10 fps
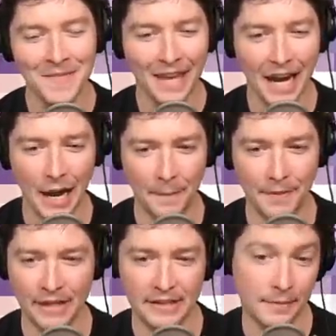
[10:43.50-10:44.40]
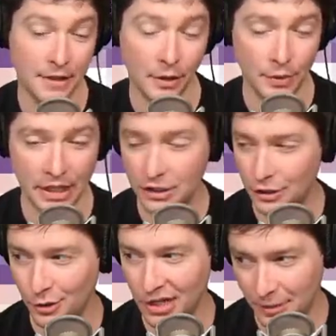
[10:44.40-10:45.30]
But that's something that we need
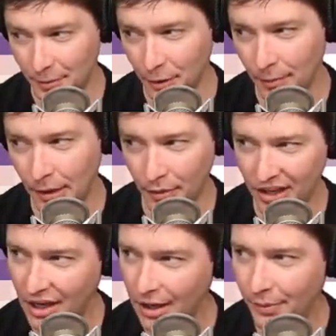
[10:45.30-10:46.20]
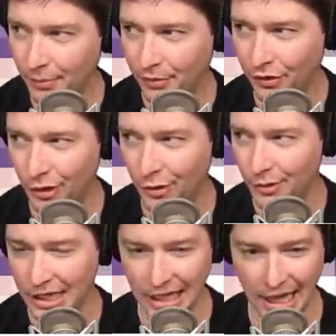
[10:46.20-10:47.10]
to experiment with a bit before
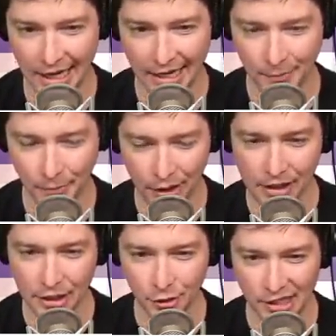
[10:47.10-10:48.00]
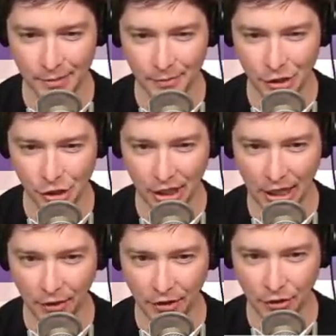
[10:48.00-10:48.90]
we can, like, completely trust them to chill
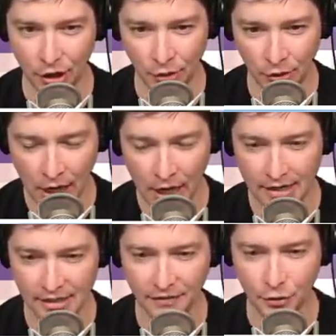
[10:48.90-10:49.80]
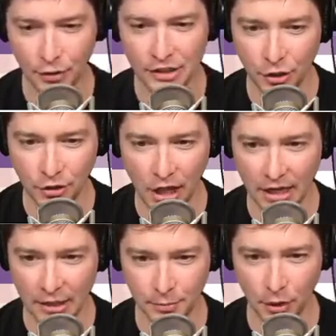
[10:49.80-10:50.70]
out on their own. Because if the redstone clock
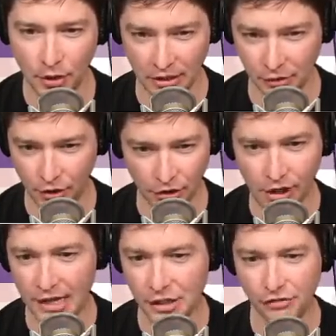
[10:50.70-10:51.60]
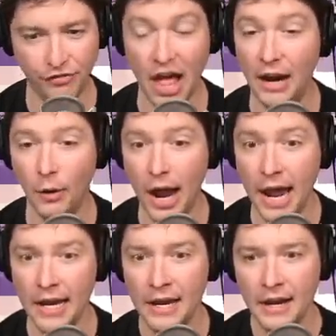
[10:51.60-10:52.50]
gets broken, do your relay just fly
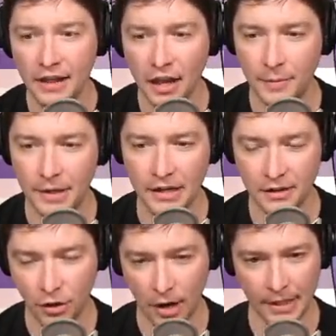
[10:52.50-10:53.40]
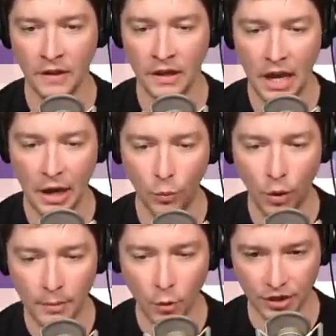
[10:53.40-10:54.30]
away? That'd be crummy. And
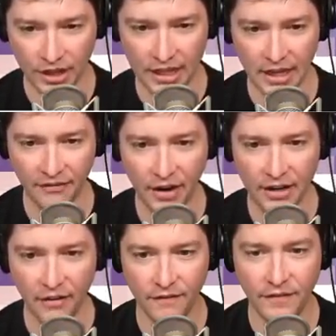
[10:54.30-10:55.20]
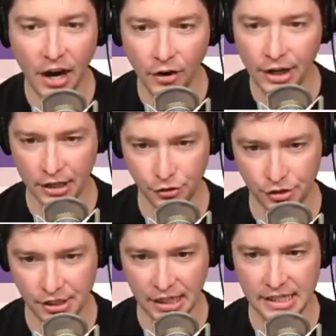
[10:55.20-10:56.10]
one more thing that I find very
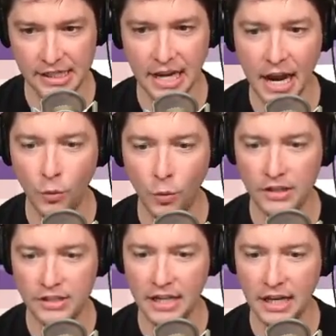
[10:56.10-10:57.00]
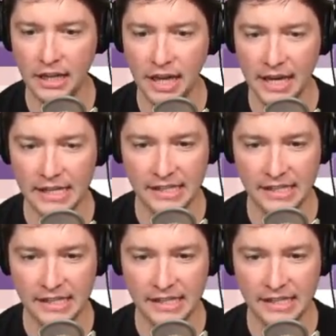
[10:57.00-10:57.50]
interesting is now once the allay is